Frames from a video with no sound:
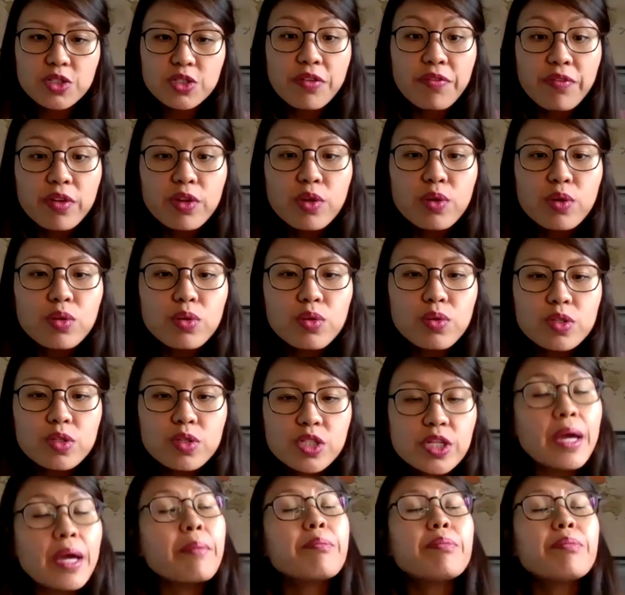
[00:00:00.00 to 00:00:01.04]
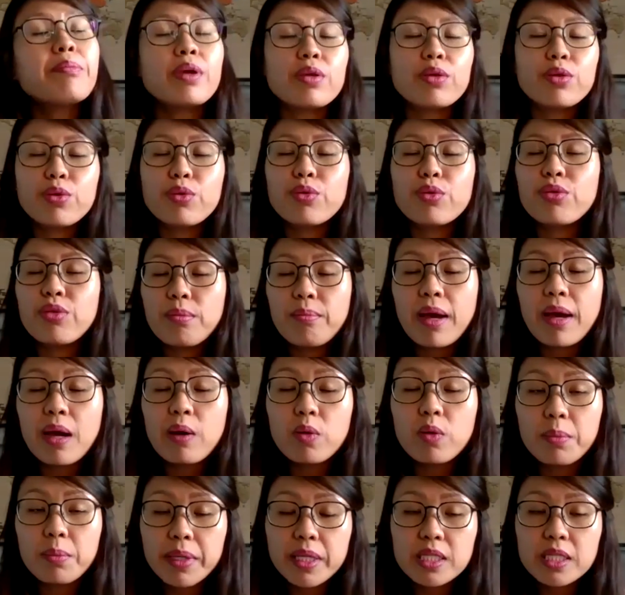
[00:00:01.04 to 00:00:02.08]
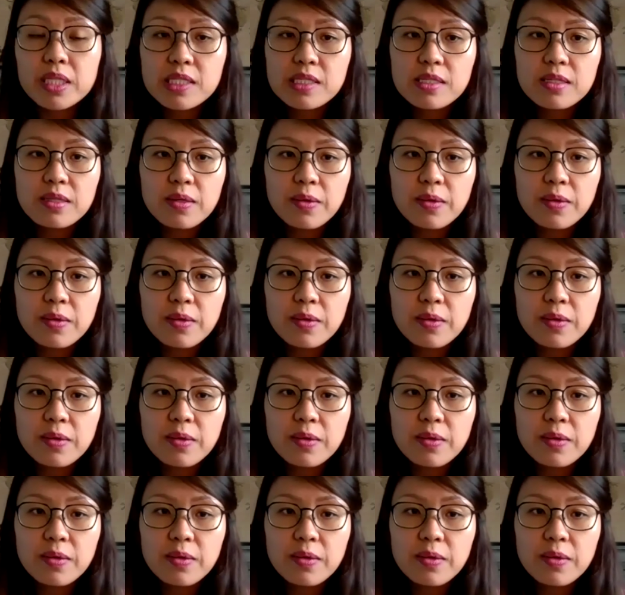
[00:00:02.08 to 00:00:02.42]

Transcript: driven you to champion youth empowerment?